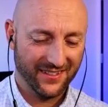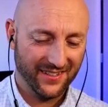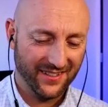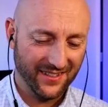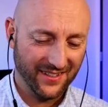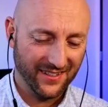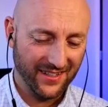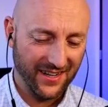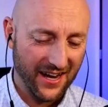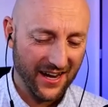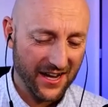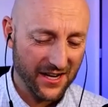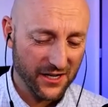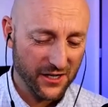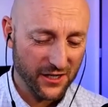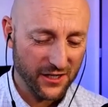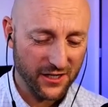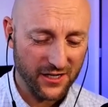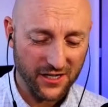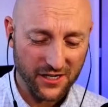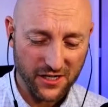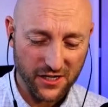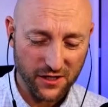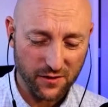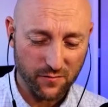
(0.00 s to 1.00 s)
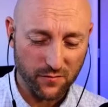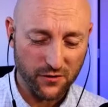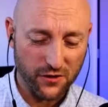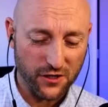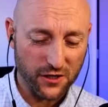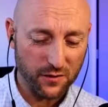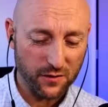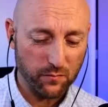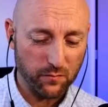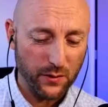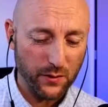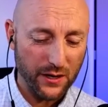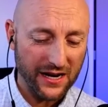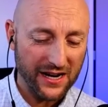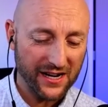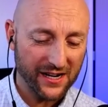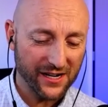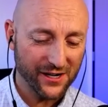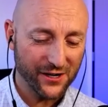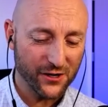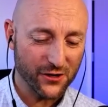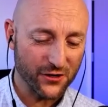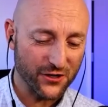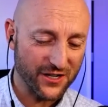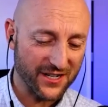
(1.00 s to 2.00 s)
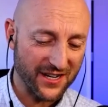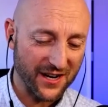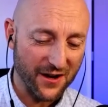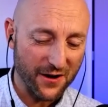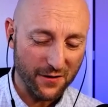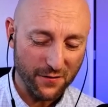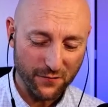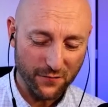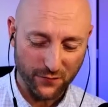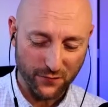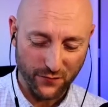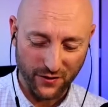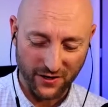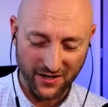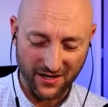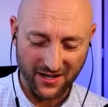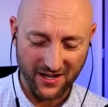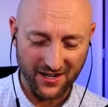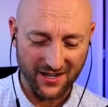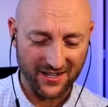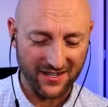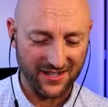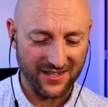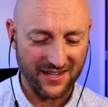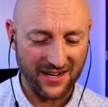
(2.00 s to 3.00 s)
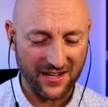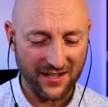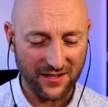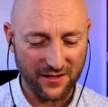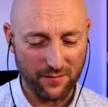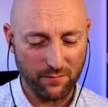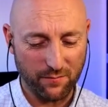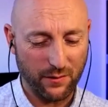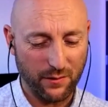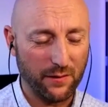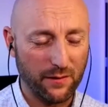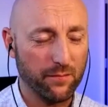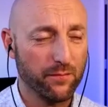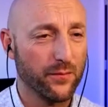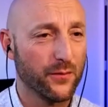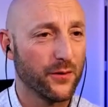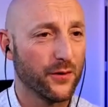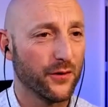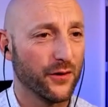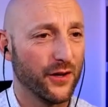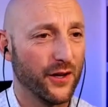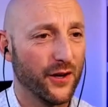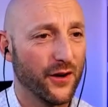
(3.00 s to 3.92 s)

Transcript: yeah, just being yourself and telling people,